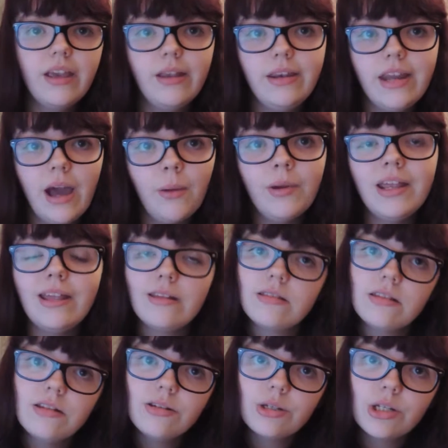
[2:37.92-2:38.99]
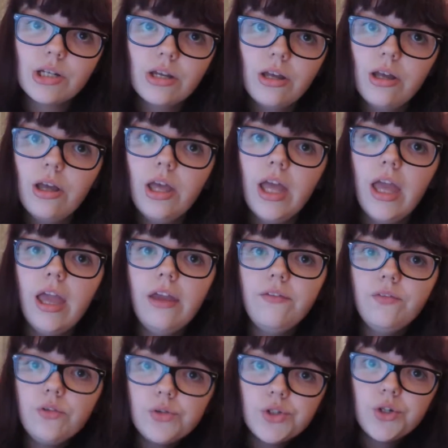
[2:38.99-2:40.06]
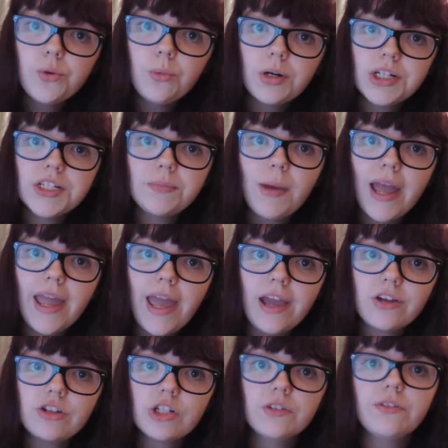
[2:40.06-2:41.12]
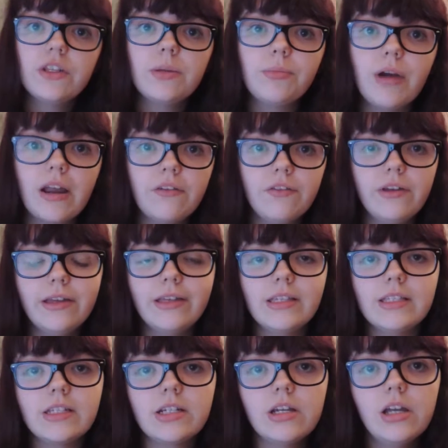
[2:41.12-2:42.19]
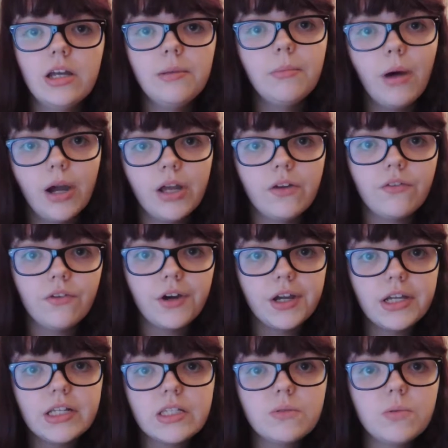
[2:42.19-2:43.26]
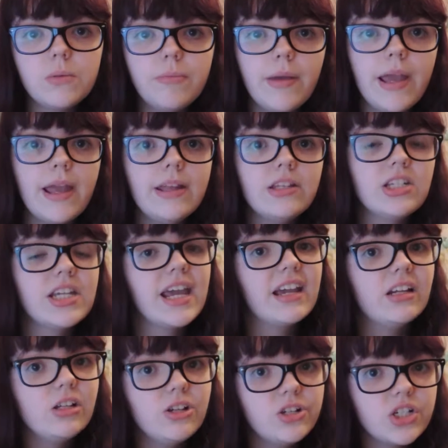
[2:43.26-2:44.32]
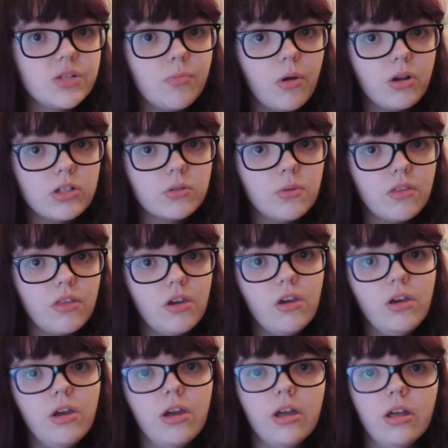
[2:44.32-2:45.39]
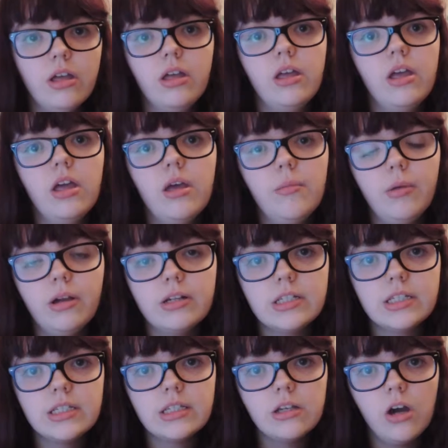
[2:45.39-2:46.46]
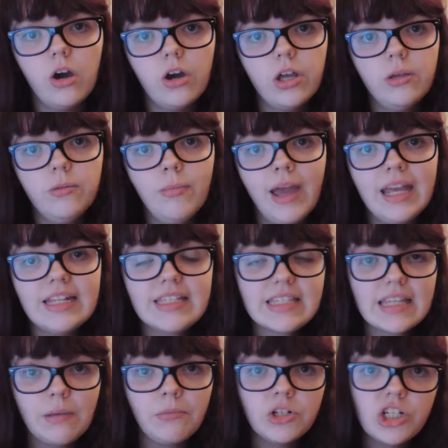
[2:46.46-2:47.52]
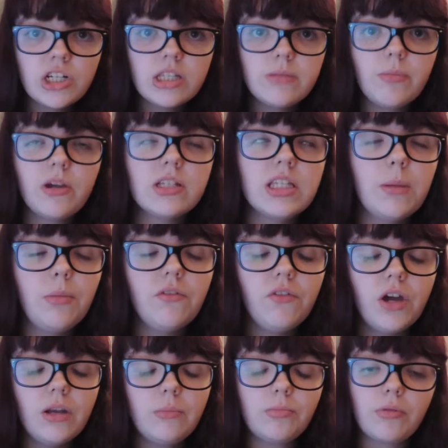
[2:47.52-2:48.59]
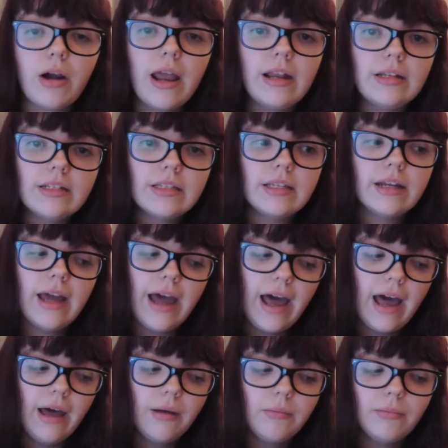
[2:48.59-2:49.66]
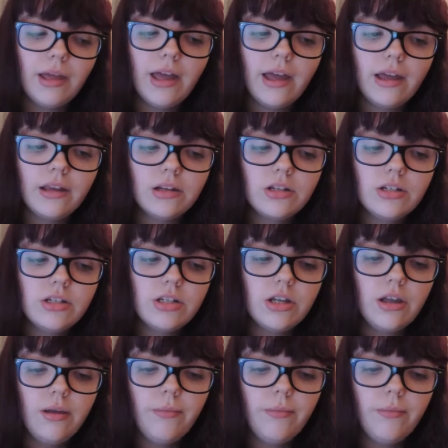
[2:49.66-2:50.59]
Now it isn't. If you do want to pay extra for the breakfast, my advice would be to take a lunchbox with you, because I made sandwiches because they provide breads and ham and